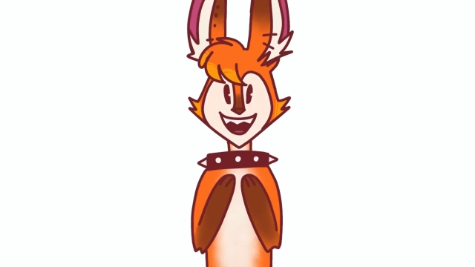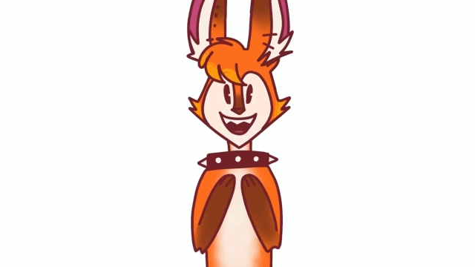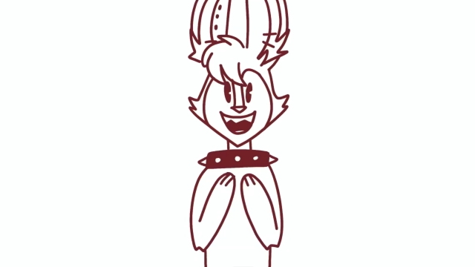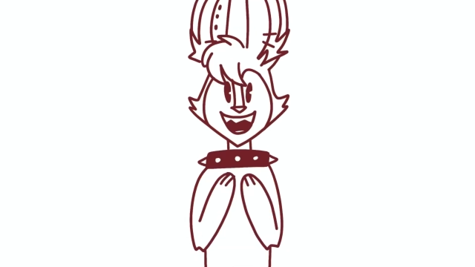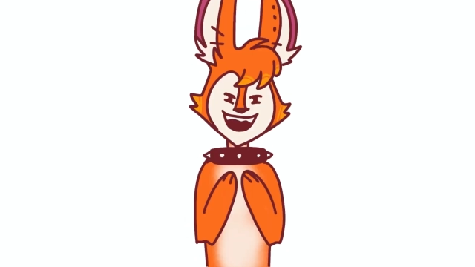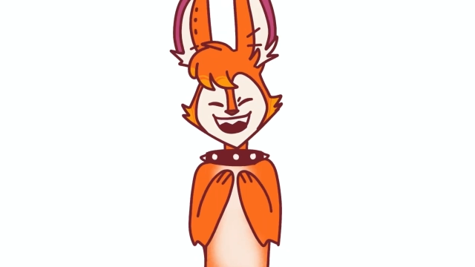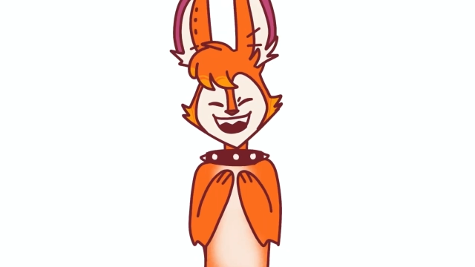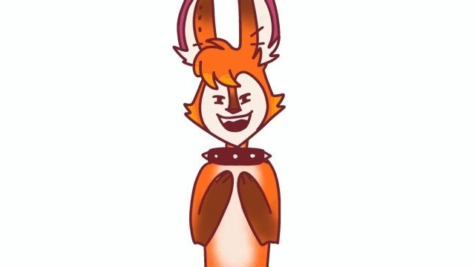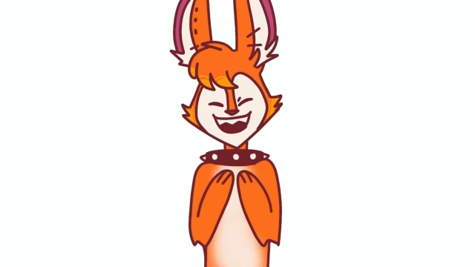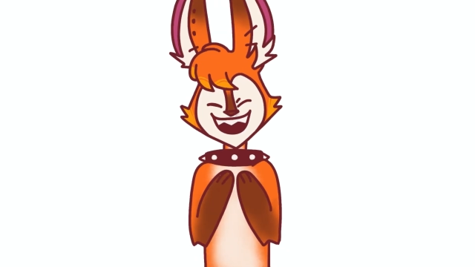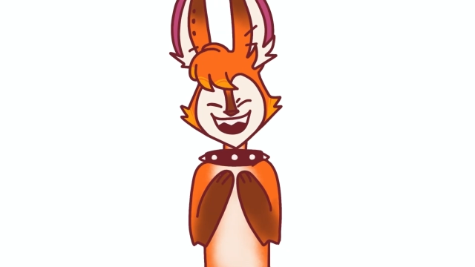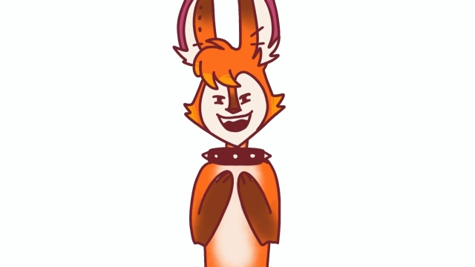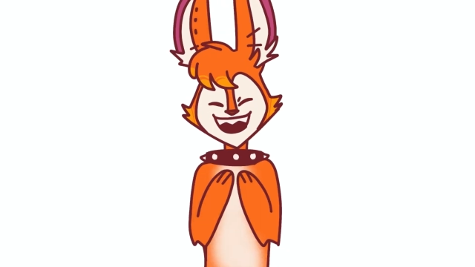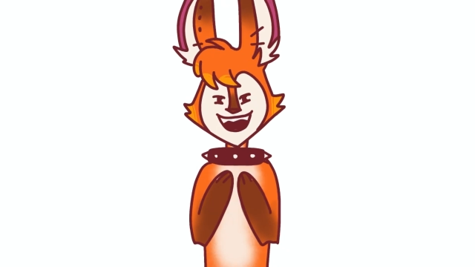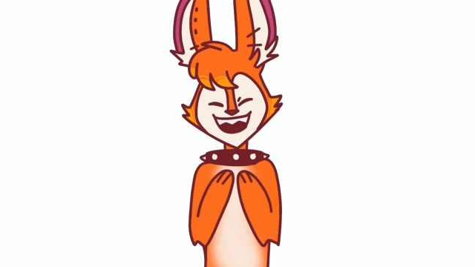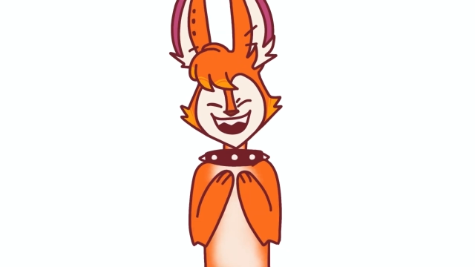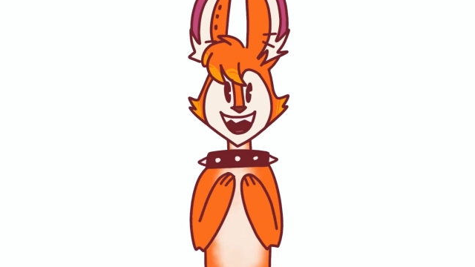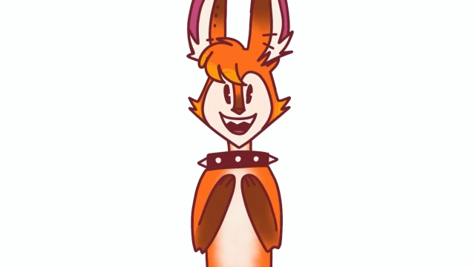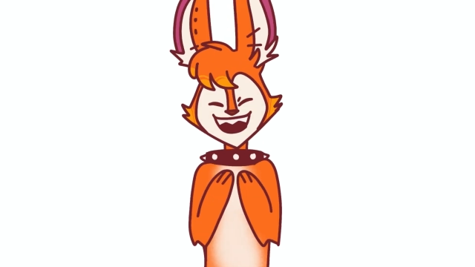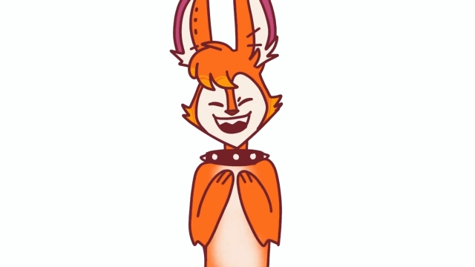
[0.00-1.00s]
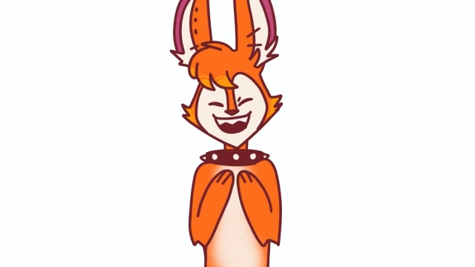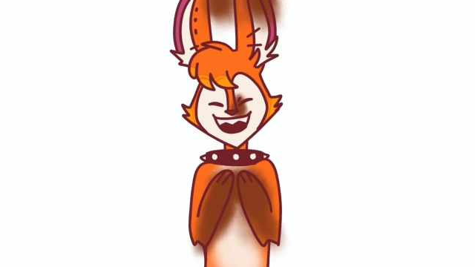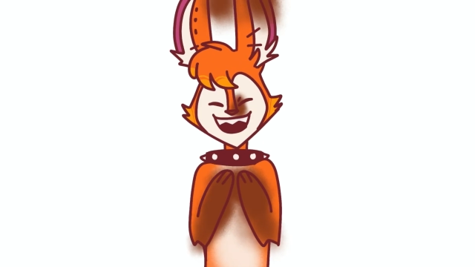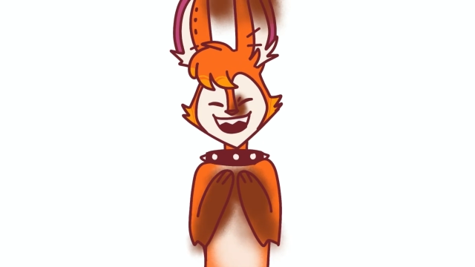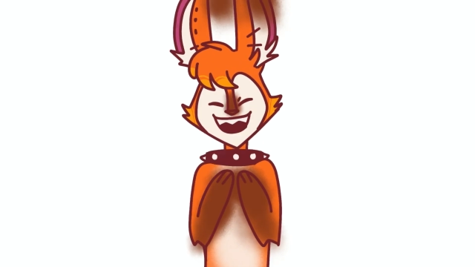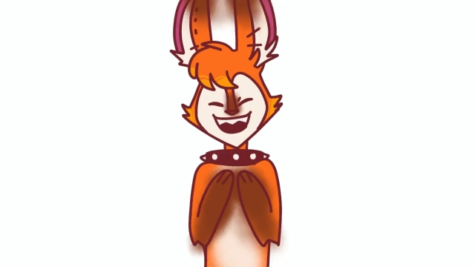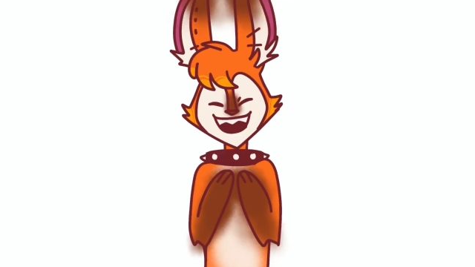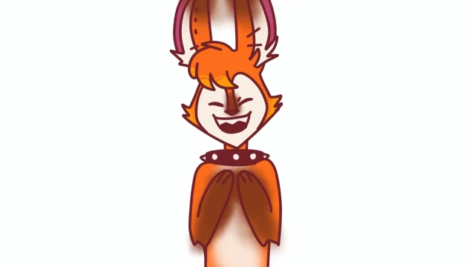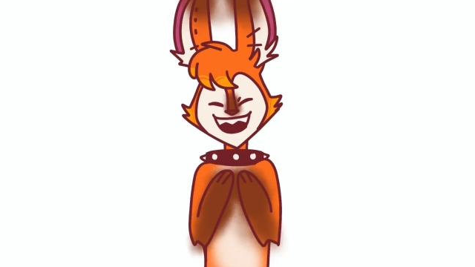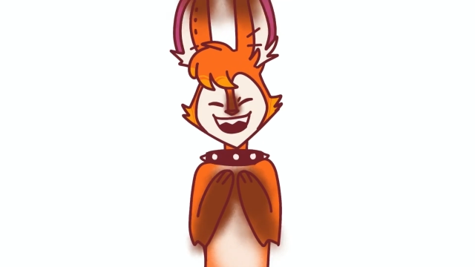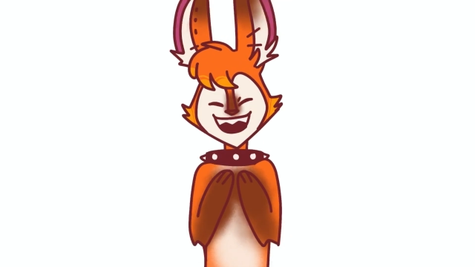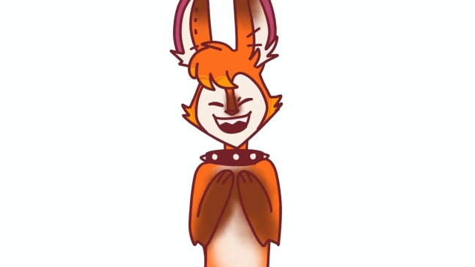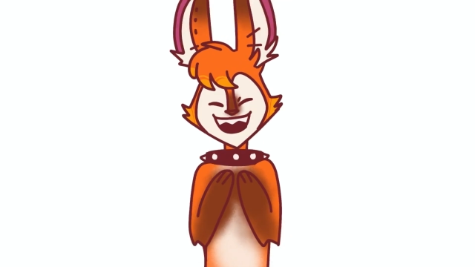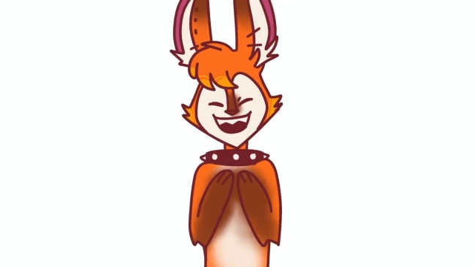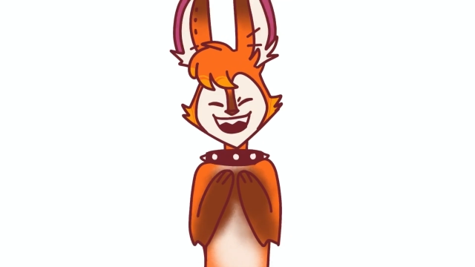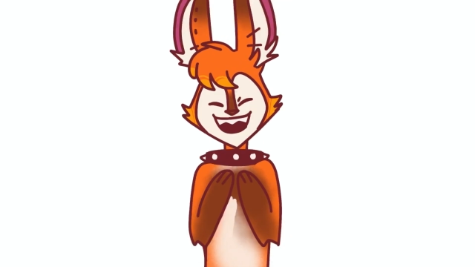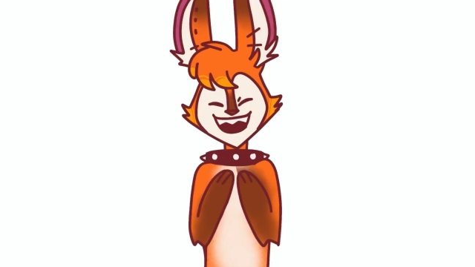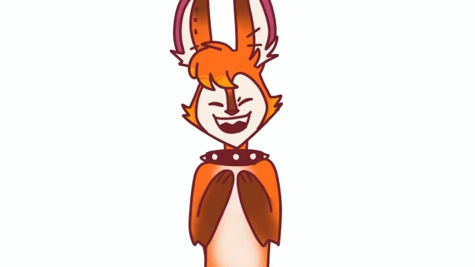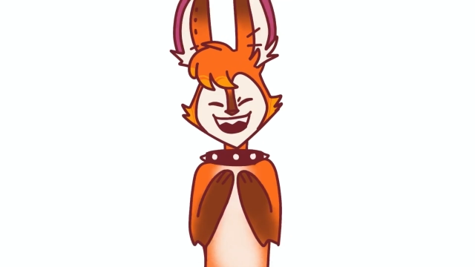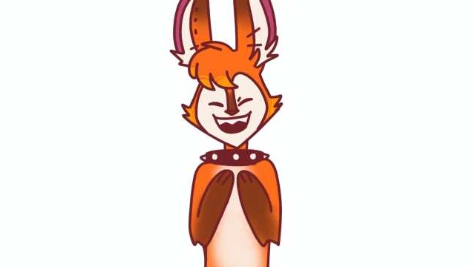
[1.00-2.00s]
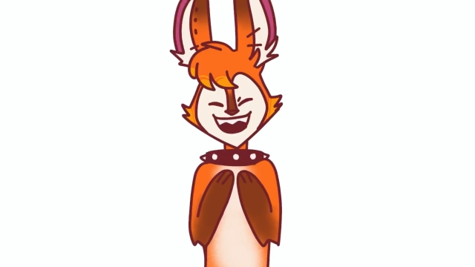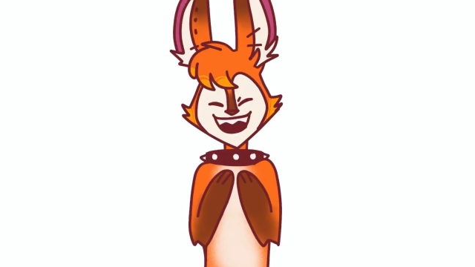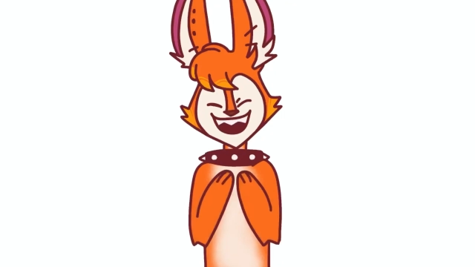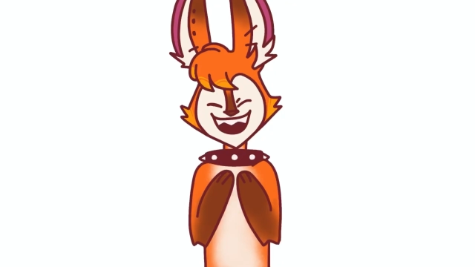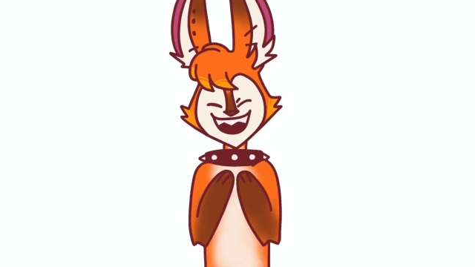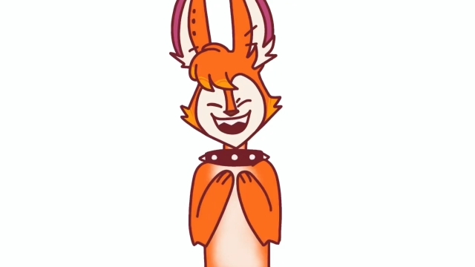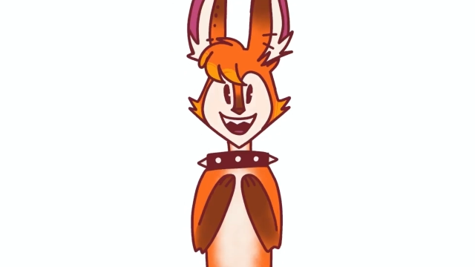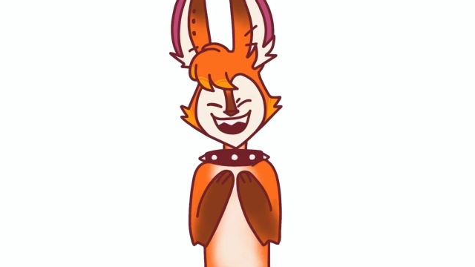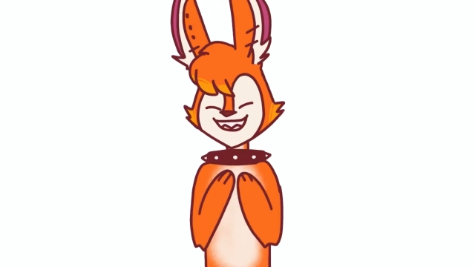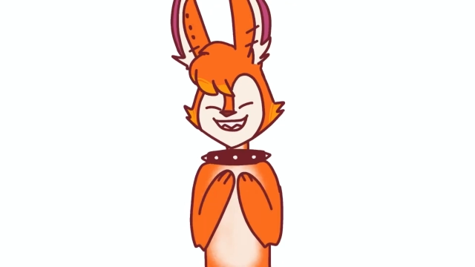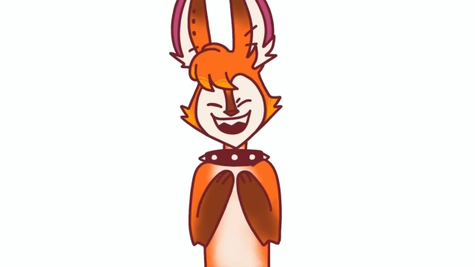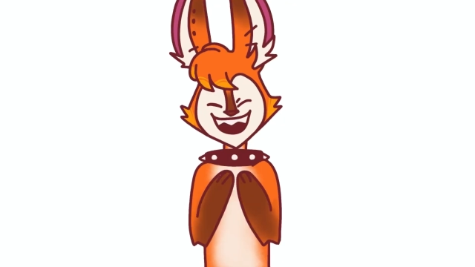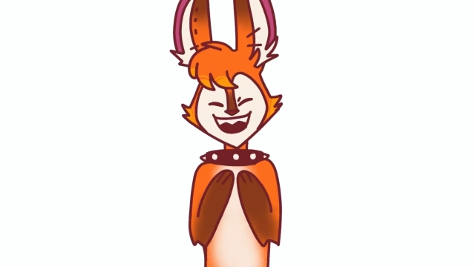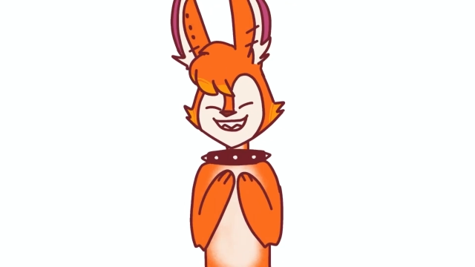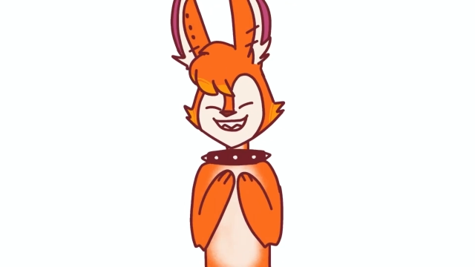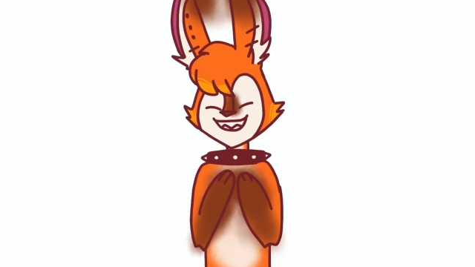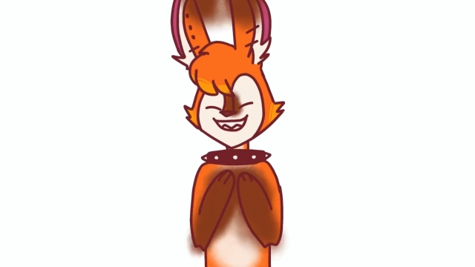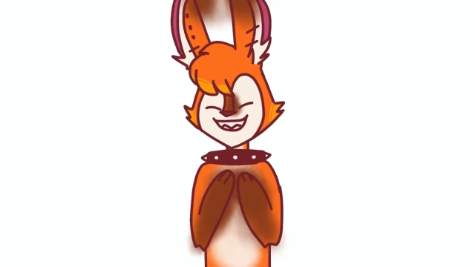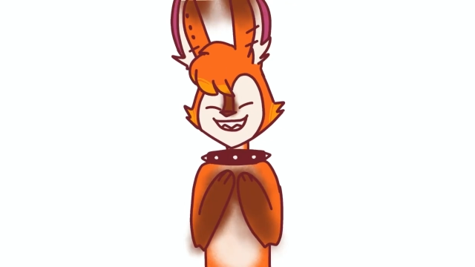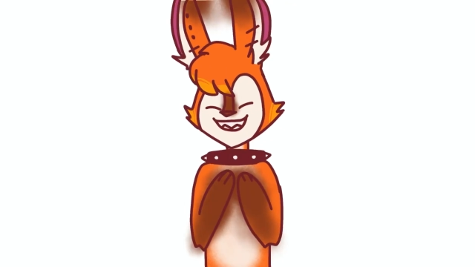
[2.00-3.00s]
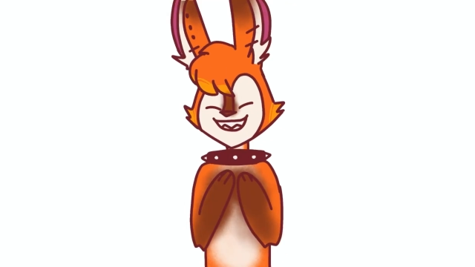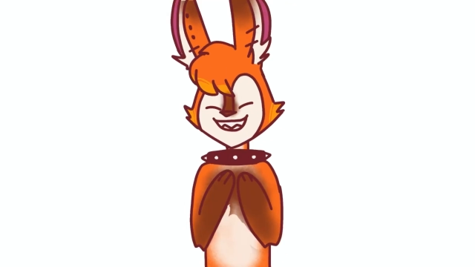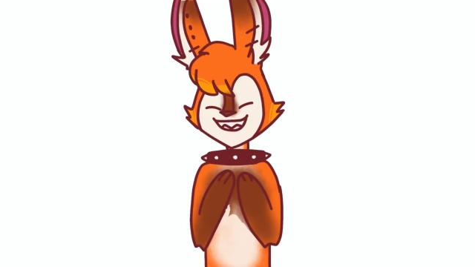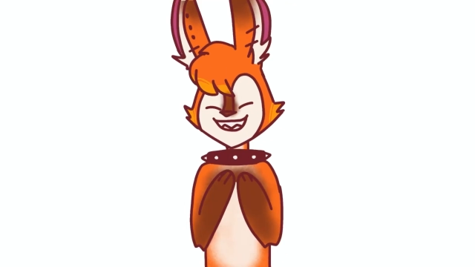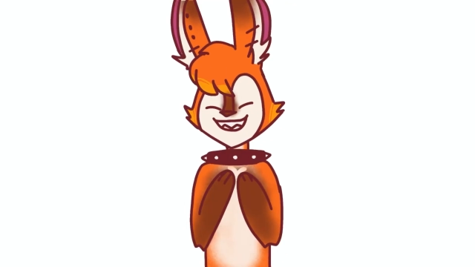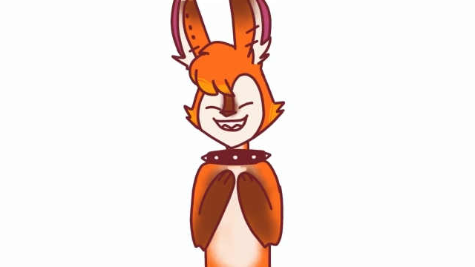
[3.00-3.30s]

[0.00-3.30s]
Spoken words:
Nobody's mouth can be seen.